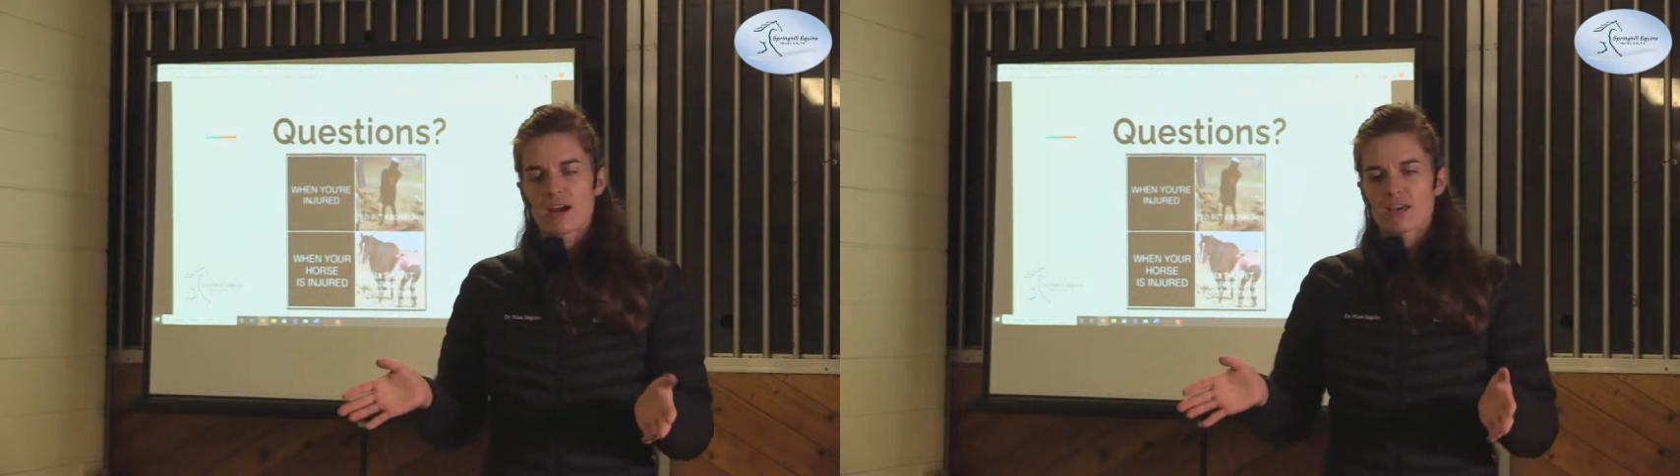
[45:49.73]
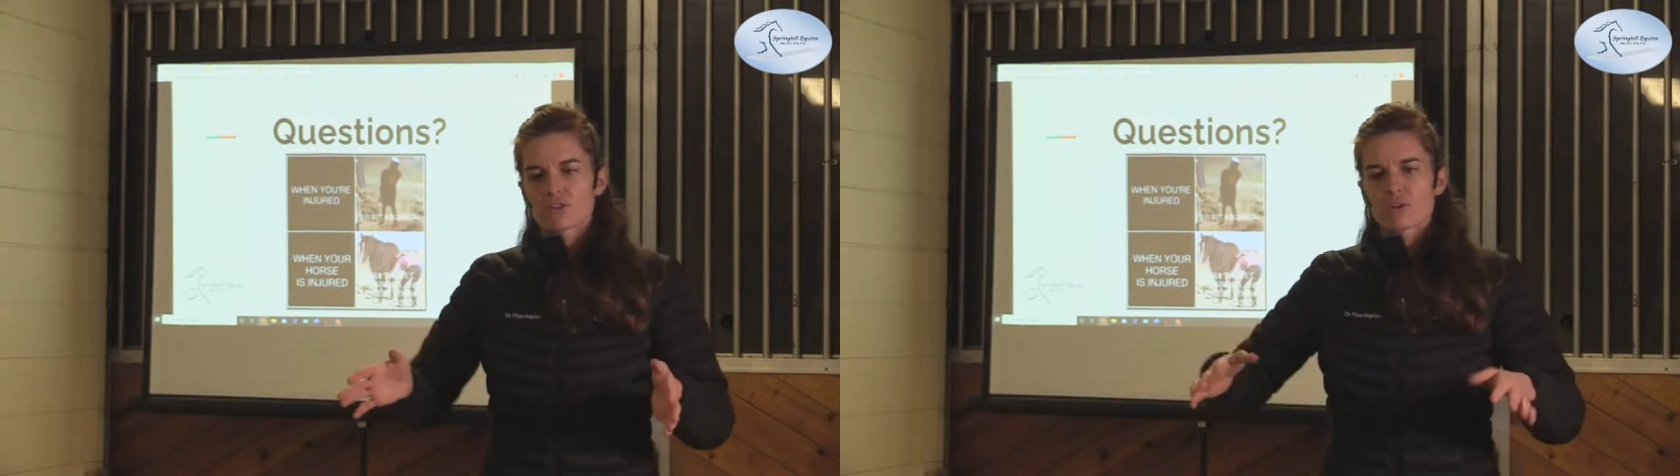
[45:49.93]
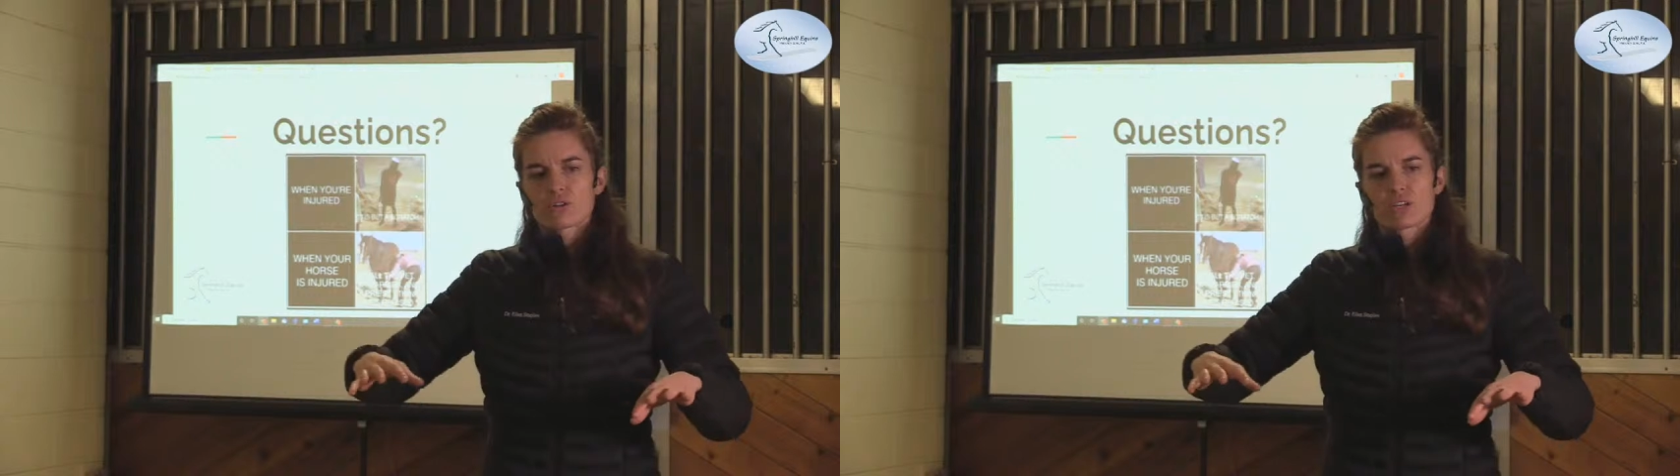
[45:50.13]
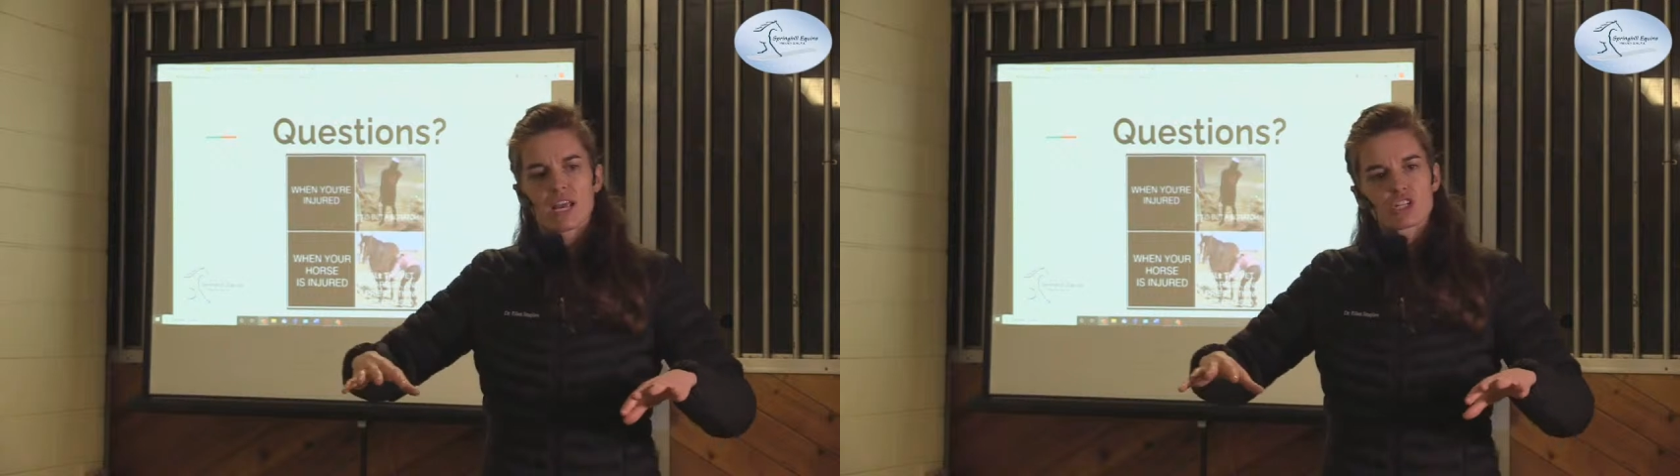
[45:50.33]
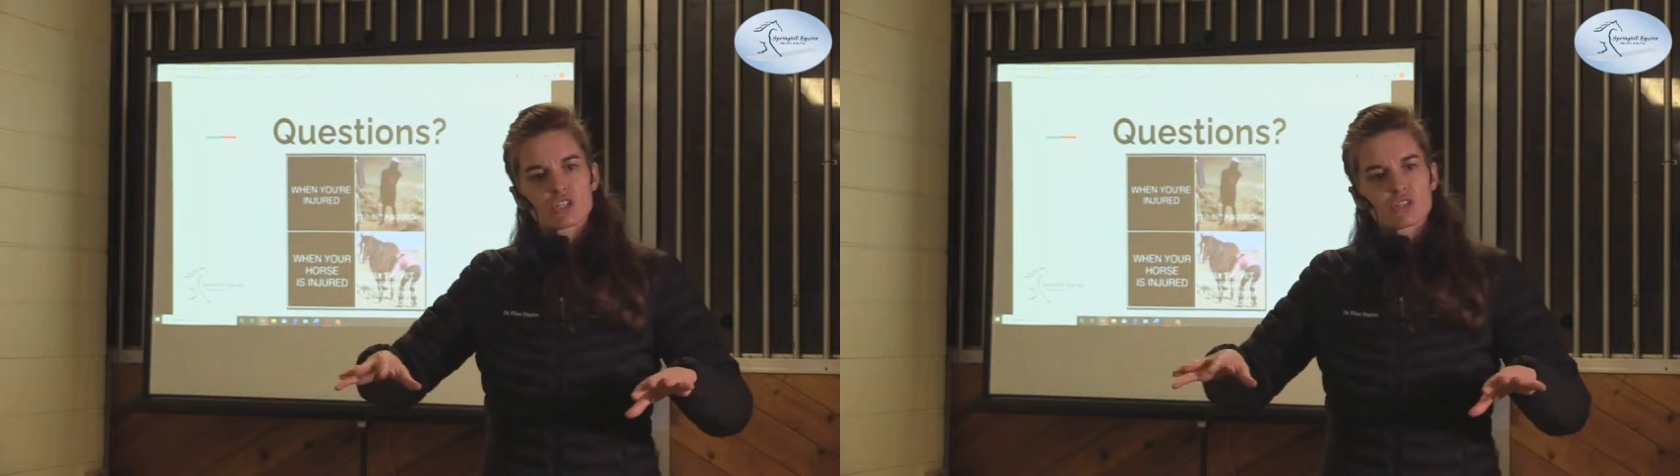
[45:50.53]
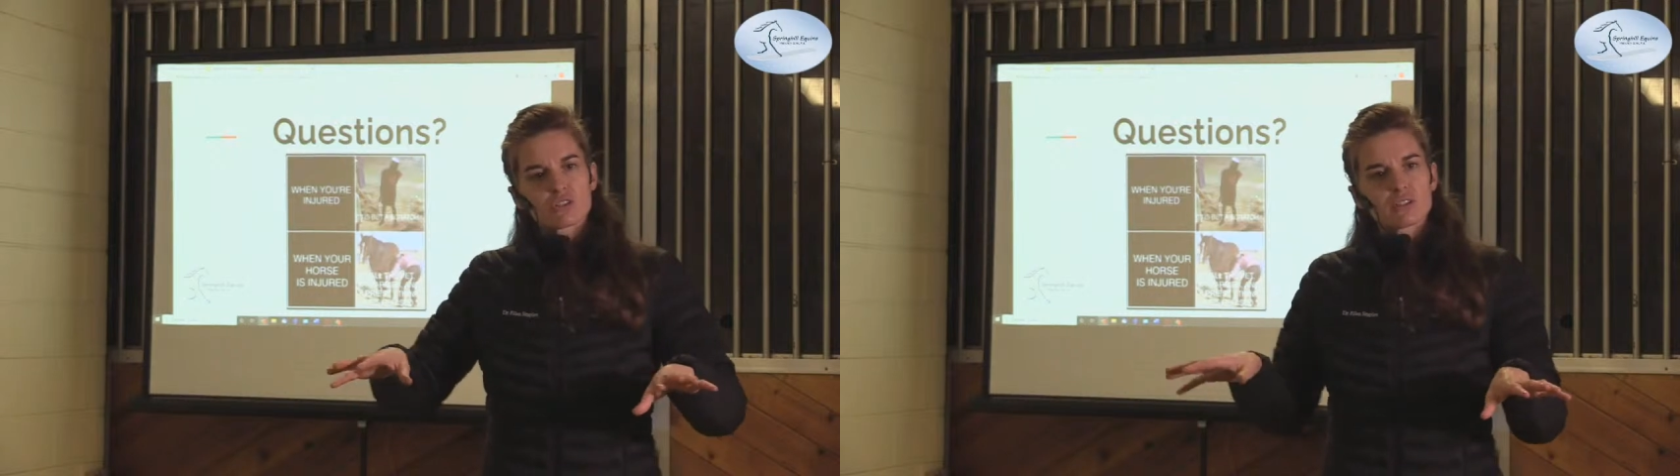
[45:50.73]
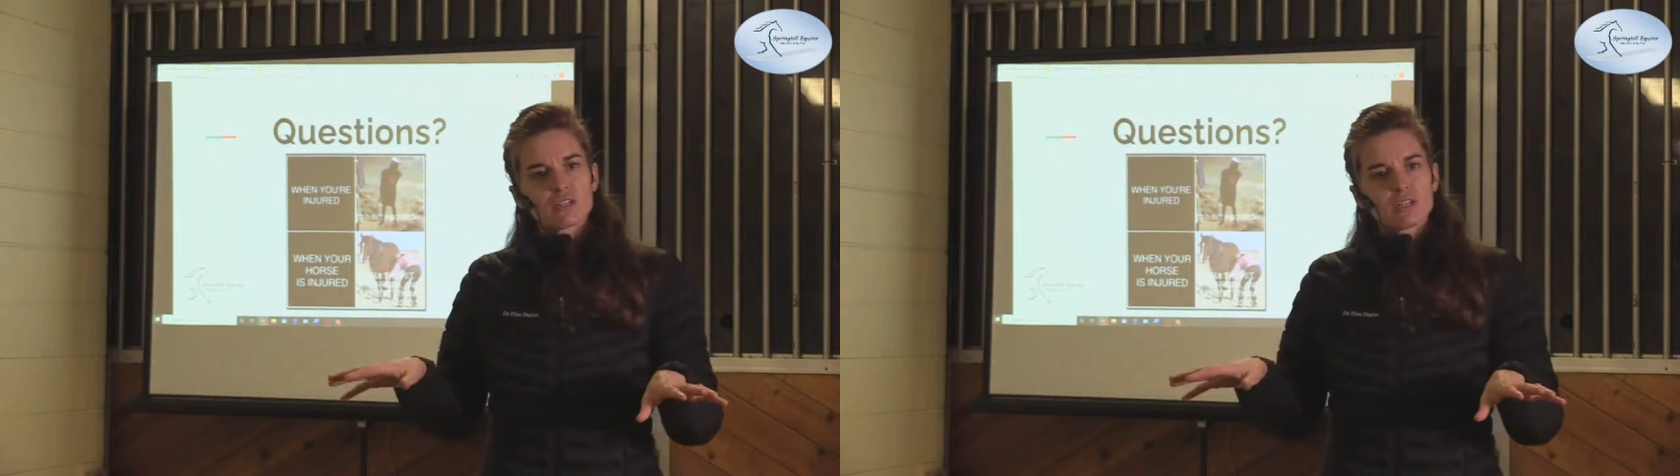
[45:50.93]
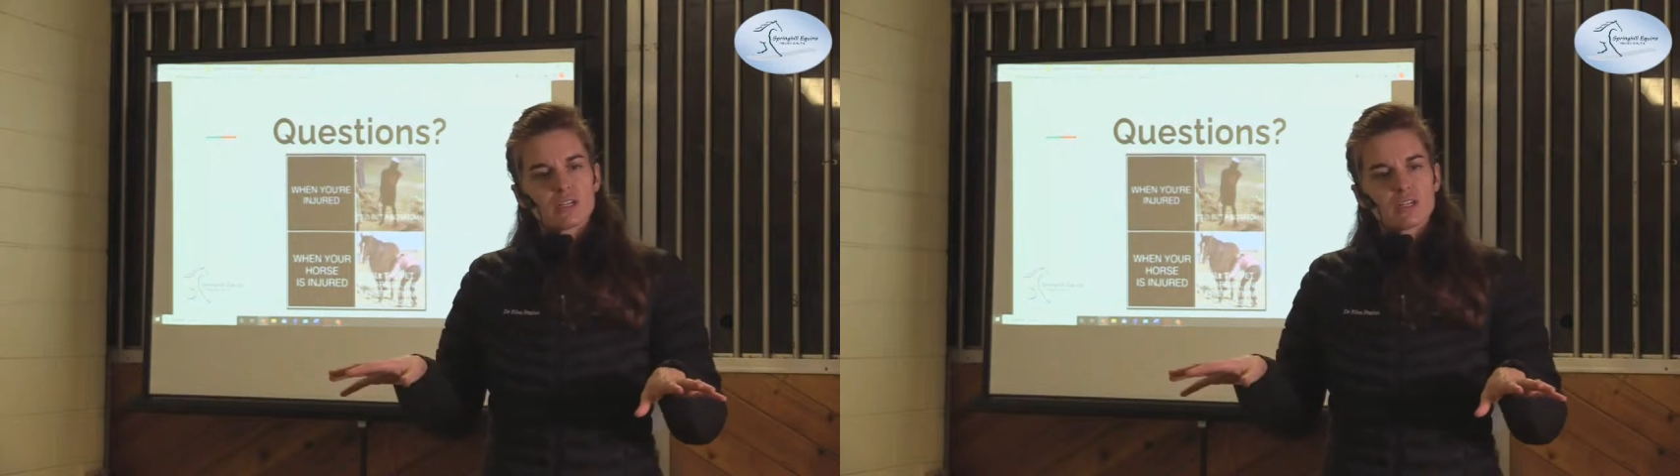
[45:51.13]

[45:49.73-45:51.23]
either rotational